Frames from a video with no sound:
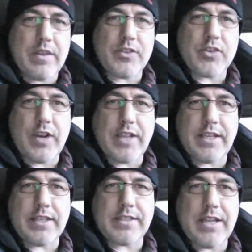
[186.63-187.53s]
It's
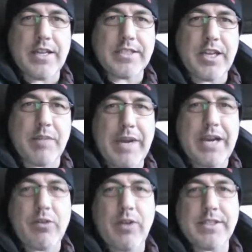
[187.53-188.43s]
crazy because it's not a ton of
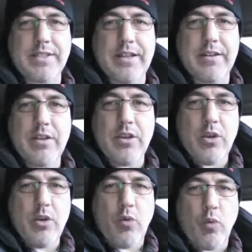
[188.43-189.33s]
power. It's that
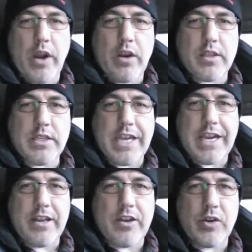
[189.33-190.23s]
where the
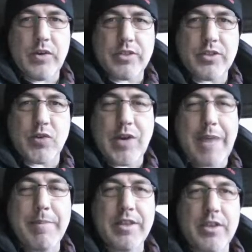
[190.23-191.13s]
dyno is
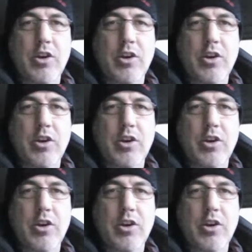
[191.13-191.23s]
grabbing the